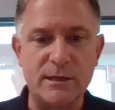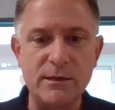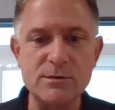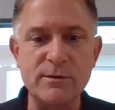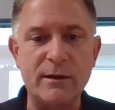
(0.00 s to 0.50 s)
And
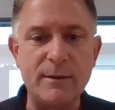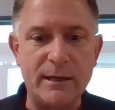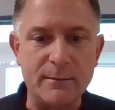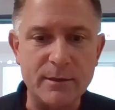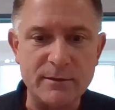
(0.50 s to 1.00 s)
here's what I
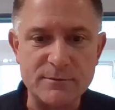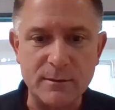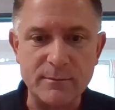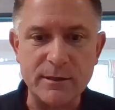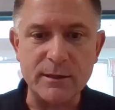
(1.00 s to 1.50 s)
mean. I'm gonna
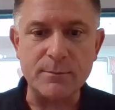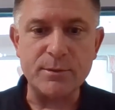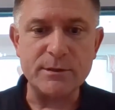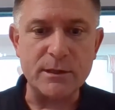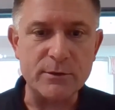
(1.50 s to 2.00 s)
I'm gonna
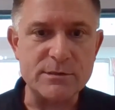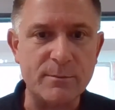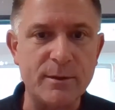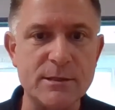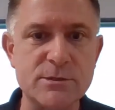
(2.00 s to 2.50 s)
put the notes
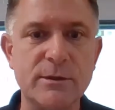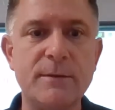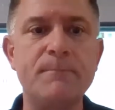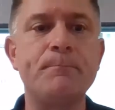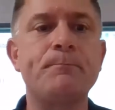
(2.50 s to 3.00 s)
up on the screen.